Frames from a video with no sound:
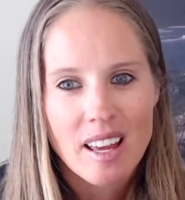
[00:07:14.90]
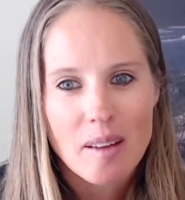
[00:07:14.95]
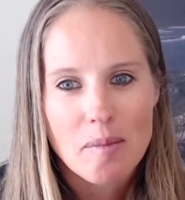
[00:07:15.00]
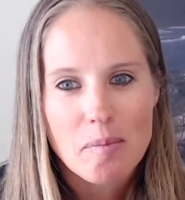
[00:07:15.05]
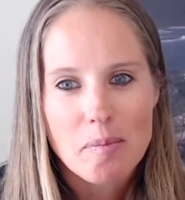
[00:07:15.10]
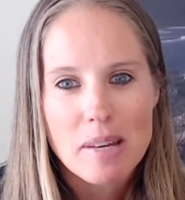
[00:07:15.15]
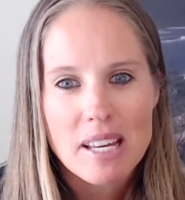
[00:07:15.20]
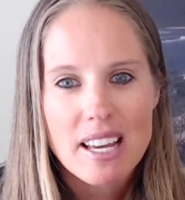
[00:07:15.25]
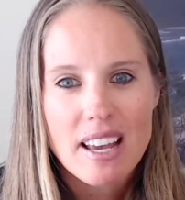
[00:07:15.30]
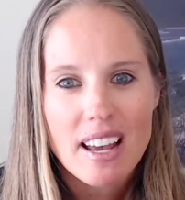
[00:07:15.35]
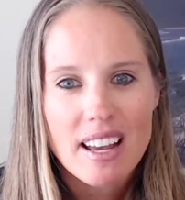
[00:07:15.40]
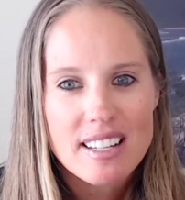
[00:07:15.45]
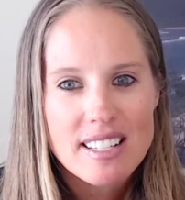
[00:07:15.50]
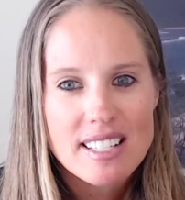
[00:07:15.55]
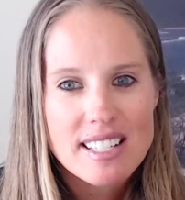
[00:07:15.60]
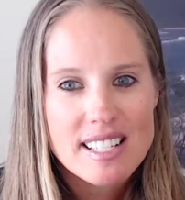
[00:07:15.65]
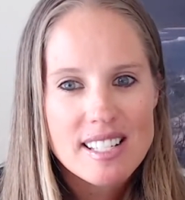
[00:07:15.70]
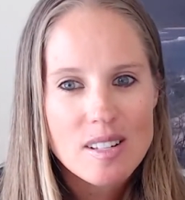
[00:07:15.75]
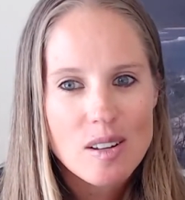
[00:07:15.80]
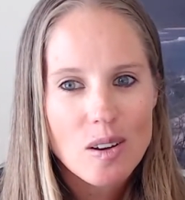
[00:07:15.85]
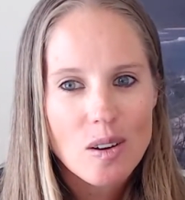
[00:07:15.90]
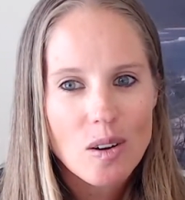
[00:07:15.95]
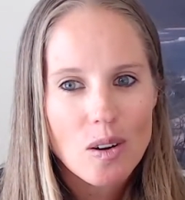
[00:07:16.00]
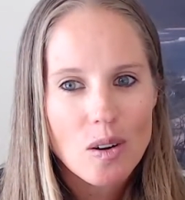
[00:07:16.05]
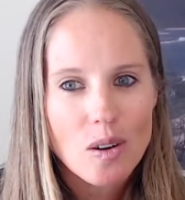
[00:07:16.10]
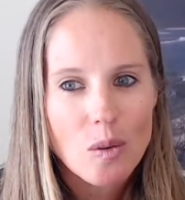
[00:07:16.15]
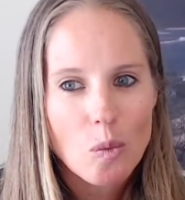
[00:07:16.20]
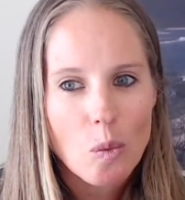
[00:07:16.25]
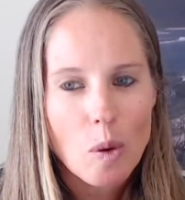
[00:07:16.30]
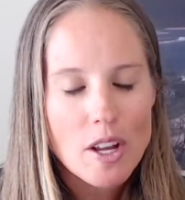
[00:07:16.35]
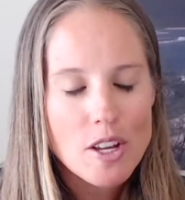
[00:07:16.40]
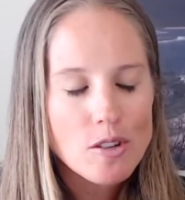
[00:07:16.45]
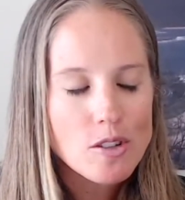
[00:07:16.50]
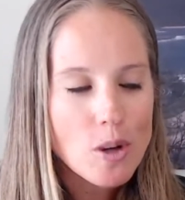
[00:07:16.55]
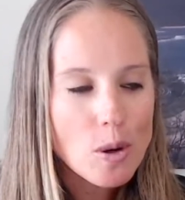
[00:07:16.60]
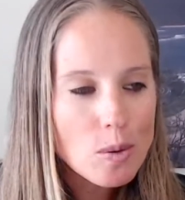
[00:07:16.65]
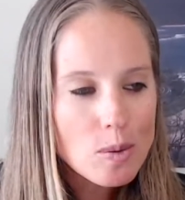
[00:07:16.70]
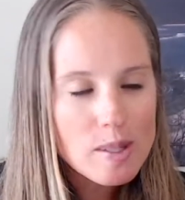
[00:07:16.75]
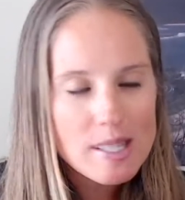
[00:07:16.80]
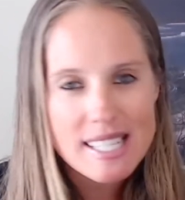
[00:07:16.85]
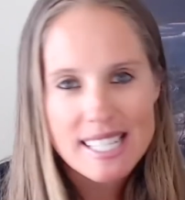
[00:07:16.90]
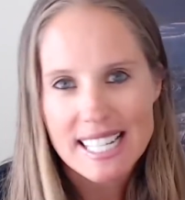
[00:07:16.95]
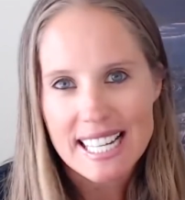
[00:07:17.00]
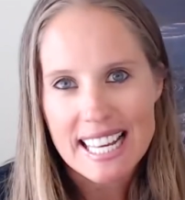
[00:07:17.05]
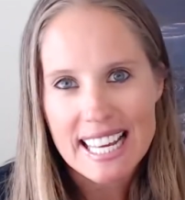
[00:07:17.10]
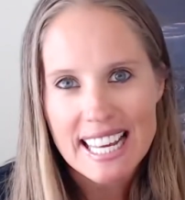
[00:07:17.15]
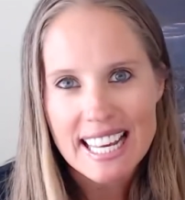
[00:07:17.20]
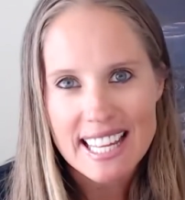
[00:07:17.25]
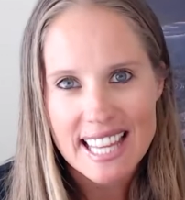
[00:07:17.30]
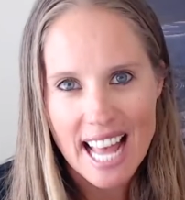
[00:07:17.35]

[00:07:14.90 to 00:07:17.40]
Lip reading: Because what you don't see in